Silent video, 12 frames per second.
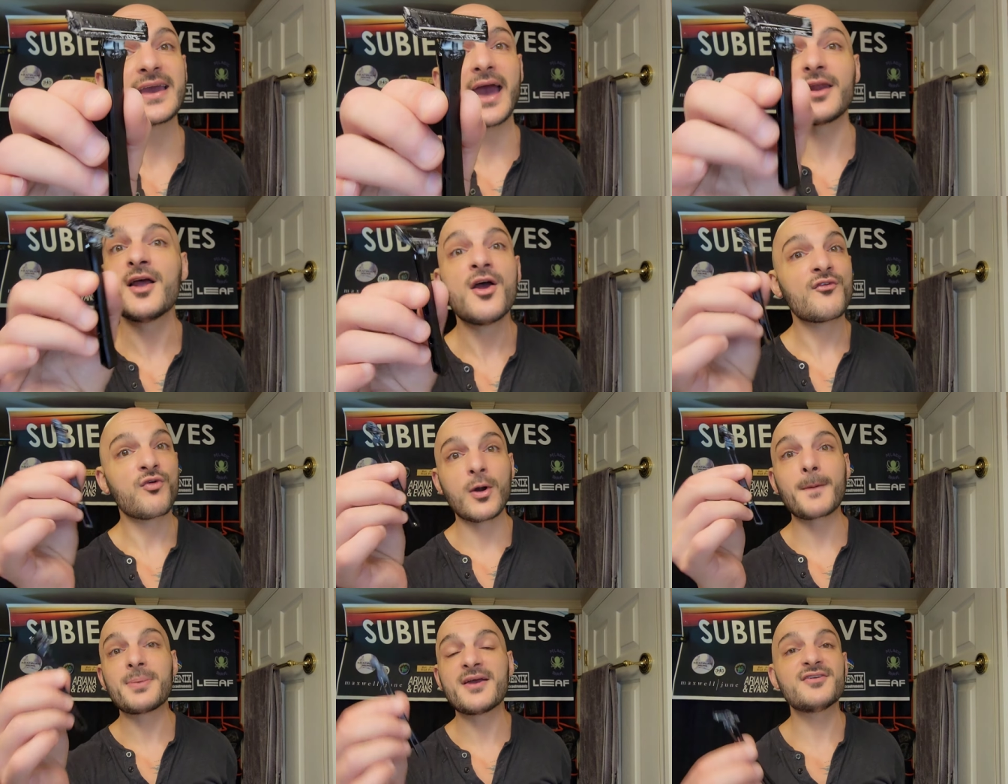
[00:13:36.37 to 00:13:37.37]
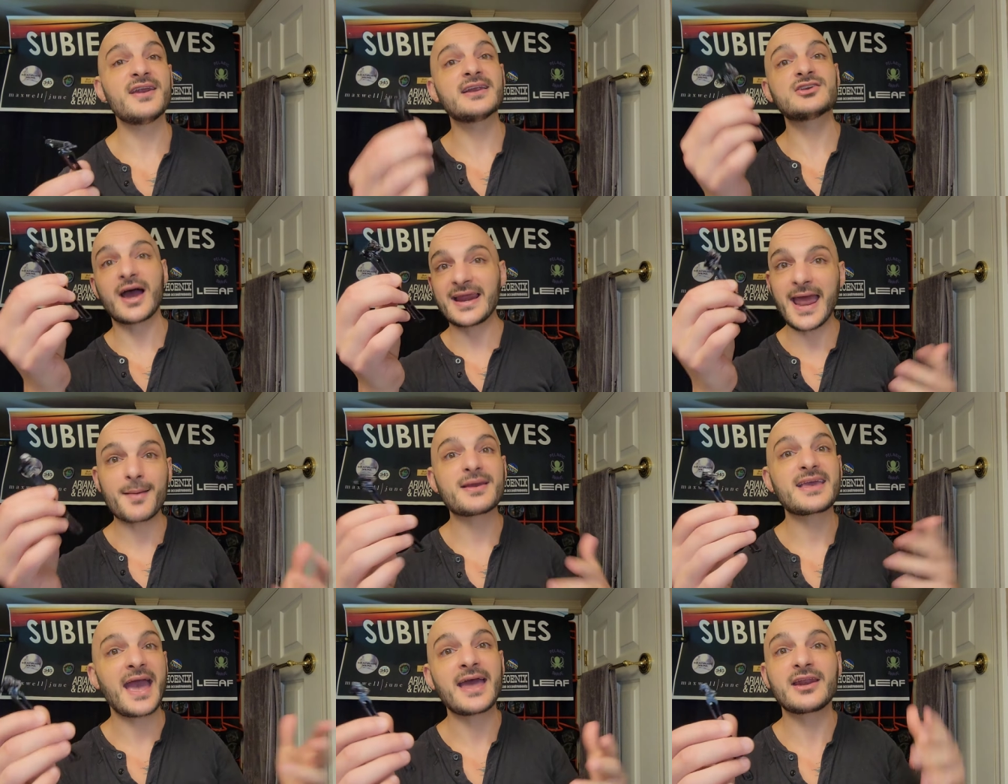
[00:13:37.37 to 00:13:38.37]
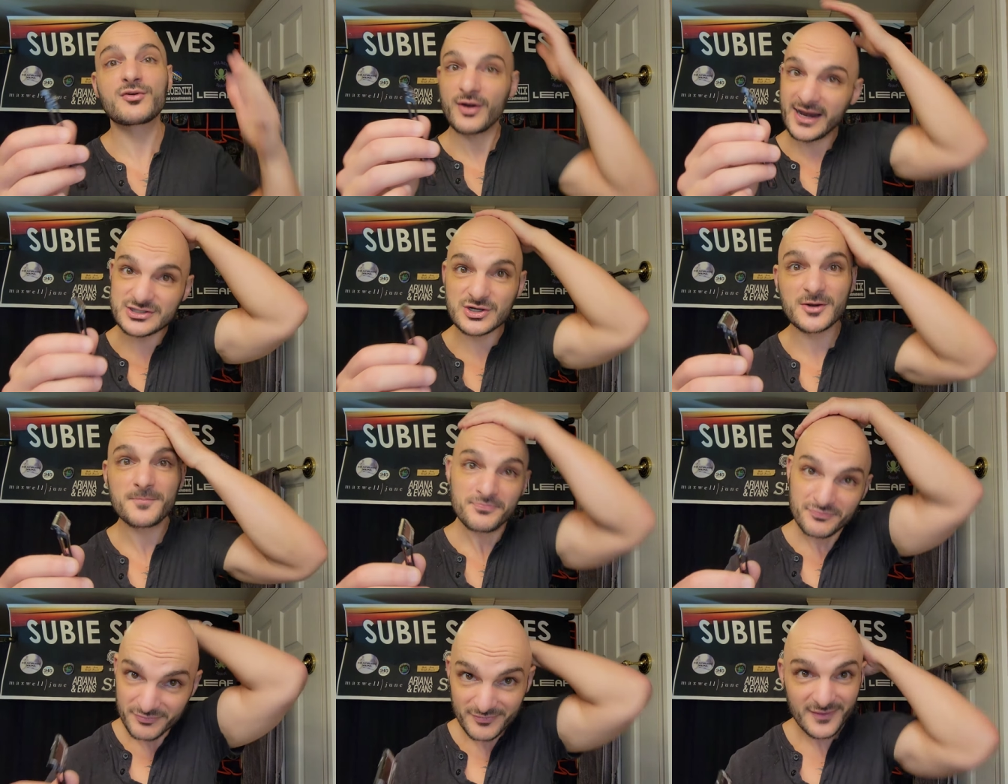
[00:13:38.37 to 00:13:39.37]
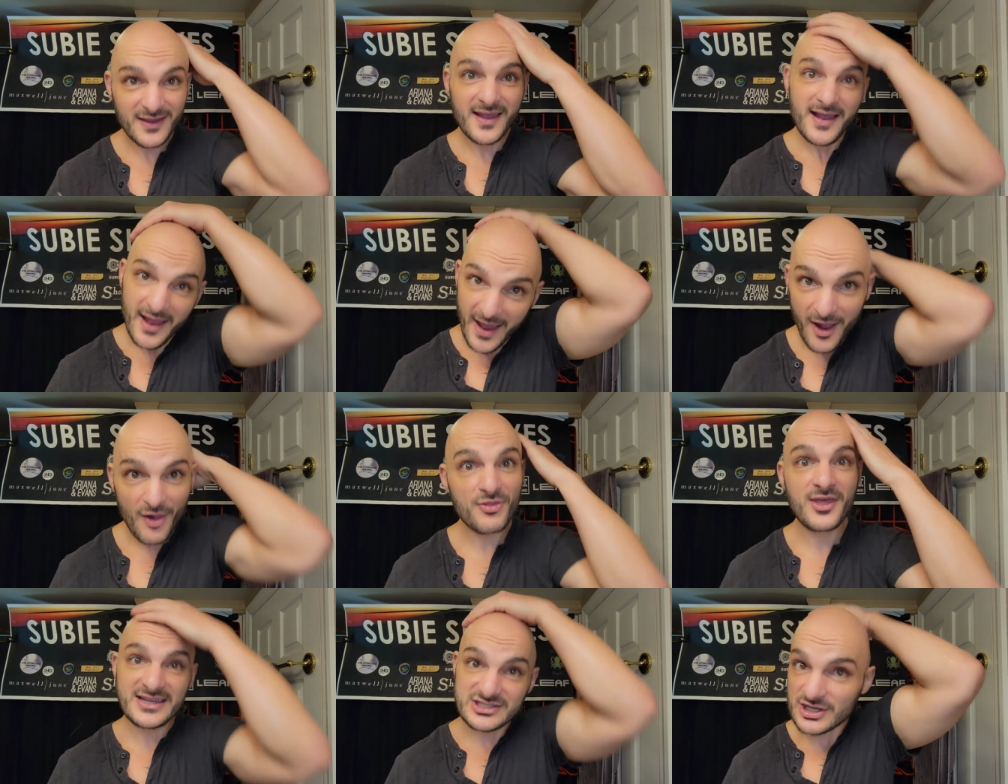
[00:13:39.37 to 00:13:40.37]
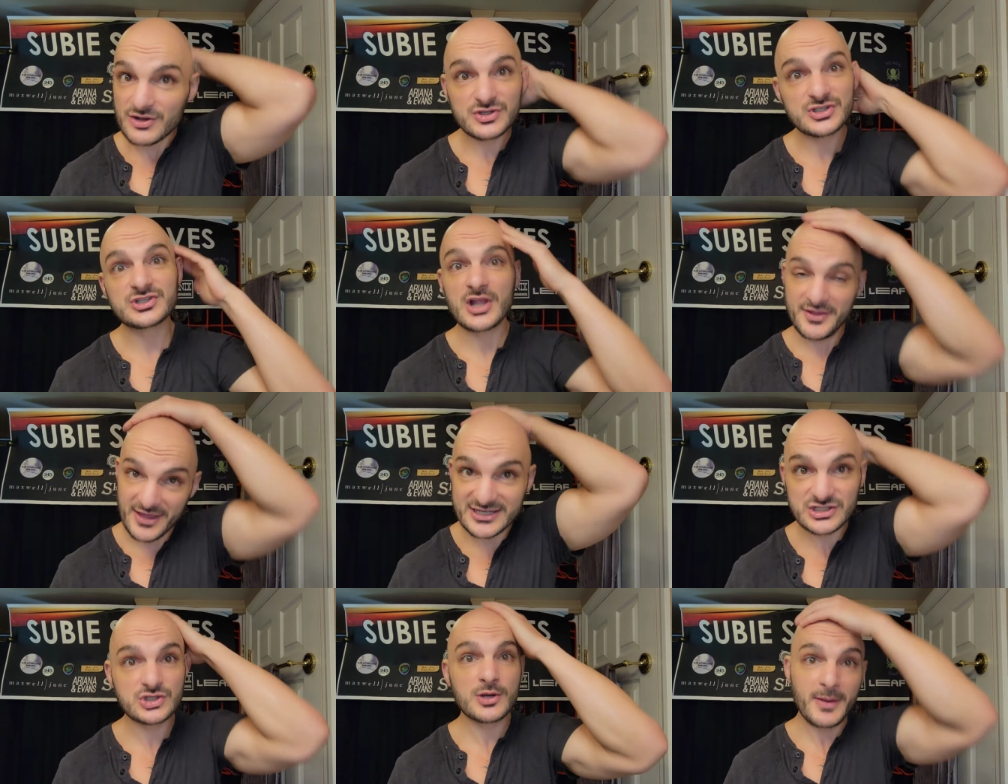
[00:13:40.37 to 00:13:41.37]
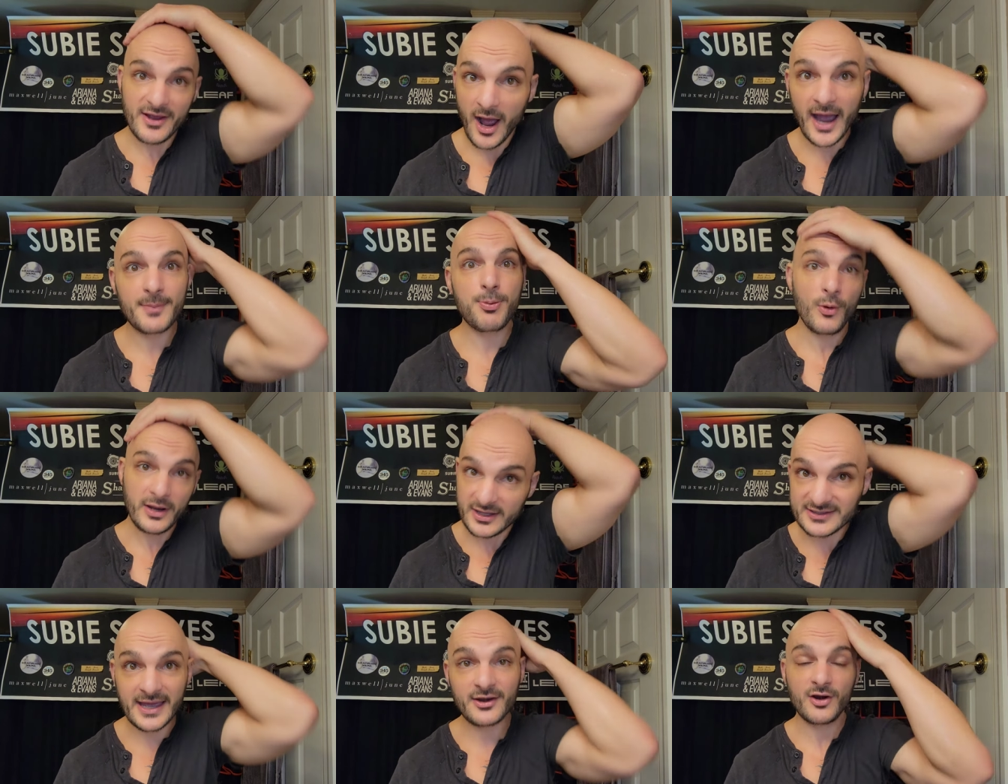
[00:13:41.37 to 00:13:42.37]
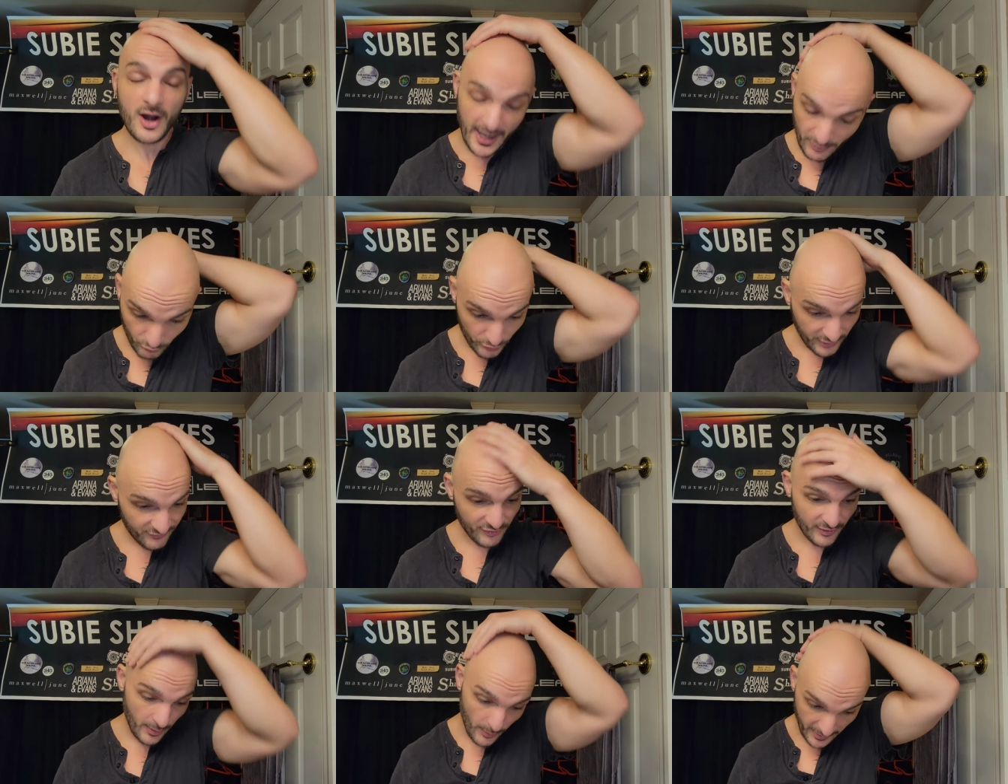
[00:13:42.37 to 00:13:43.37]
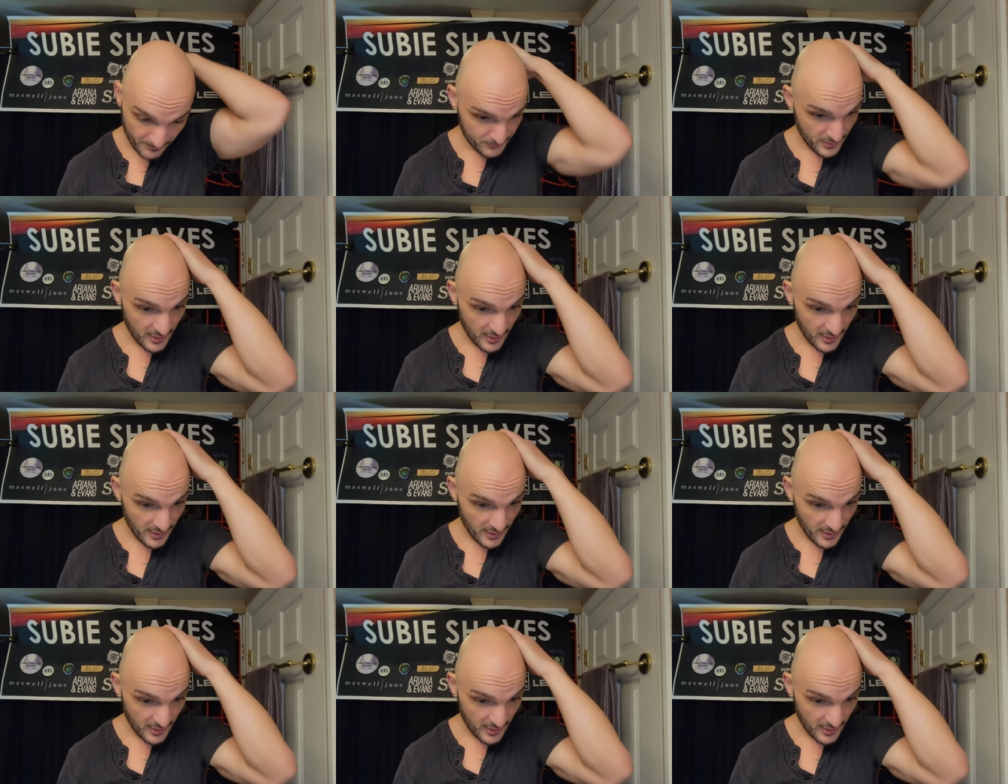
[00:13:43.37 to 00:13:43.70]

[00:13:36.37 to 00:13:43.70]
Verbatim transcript: again, for a pivoting dynamic headed razor, this, this should be a high point contender. I really feel that way.